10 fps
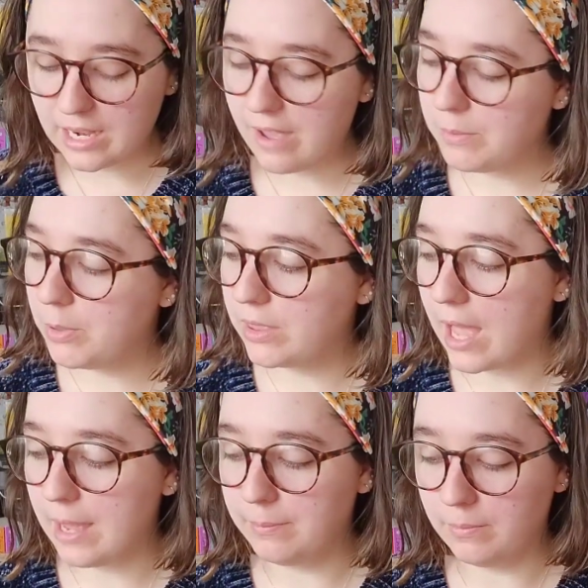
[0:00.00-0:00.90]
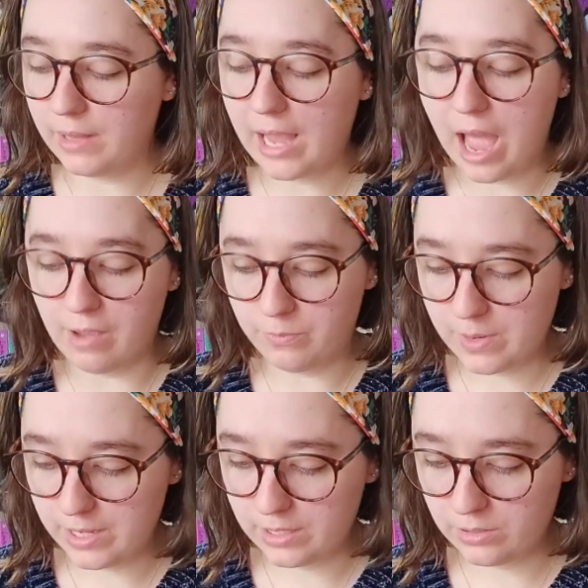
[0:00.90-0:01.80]
Then I have a book that I'm like
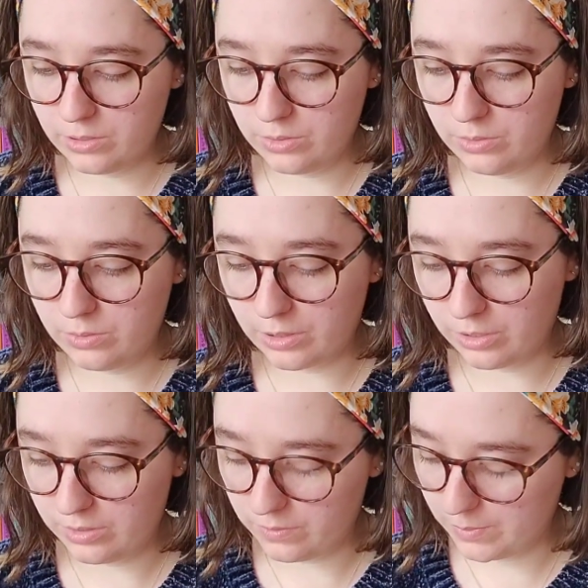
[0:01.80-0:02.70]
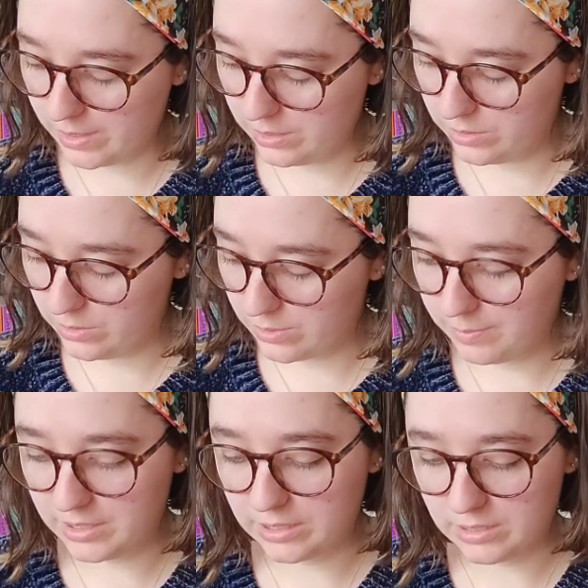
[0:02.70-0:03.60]
halfway into, a third of the way into.
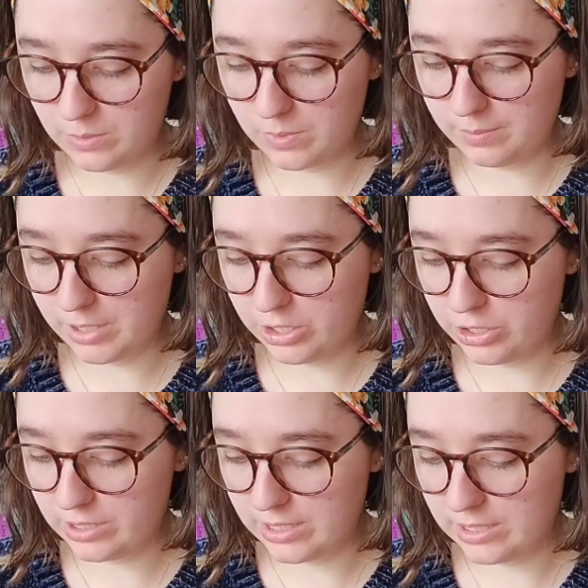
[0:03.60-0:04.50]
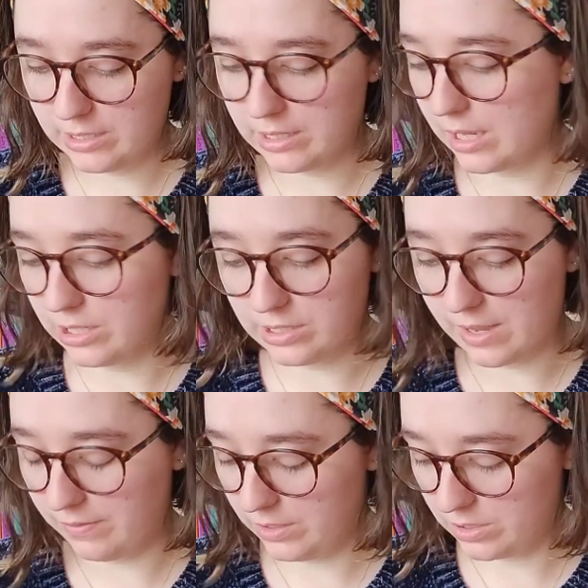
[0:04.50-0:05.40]
I'm like sixty-one pages in, and I just
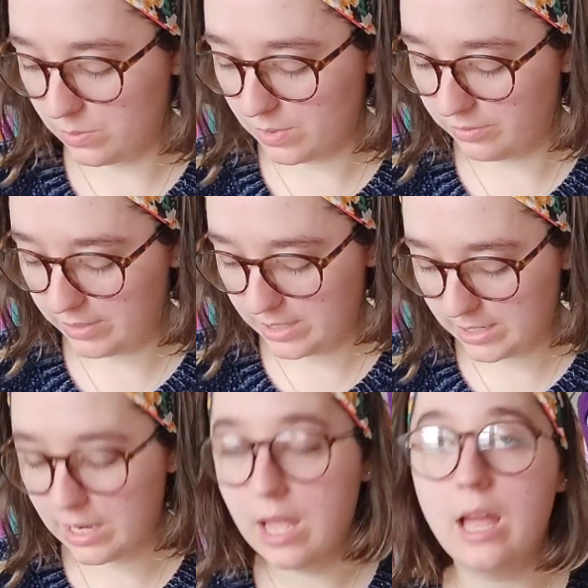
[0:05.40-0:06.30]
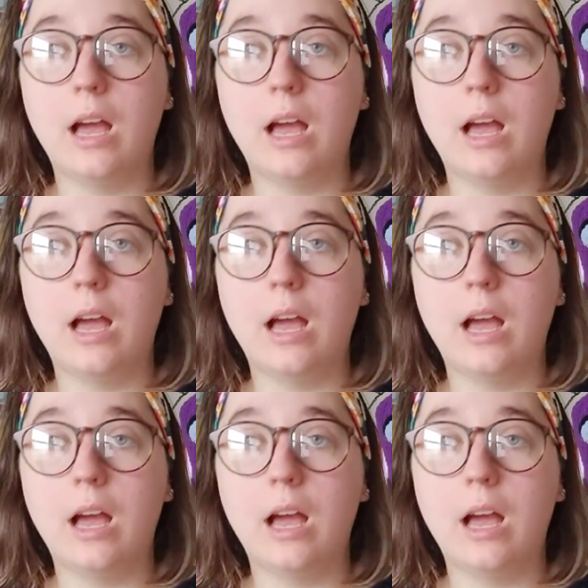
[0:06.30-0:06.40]
definitely still want to read it.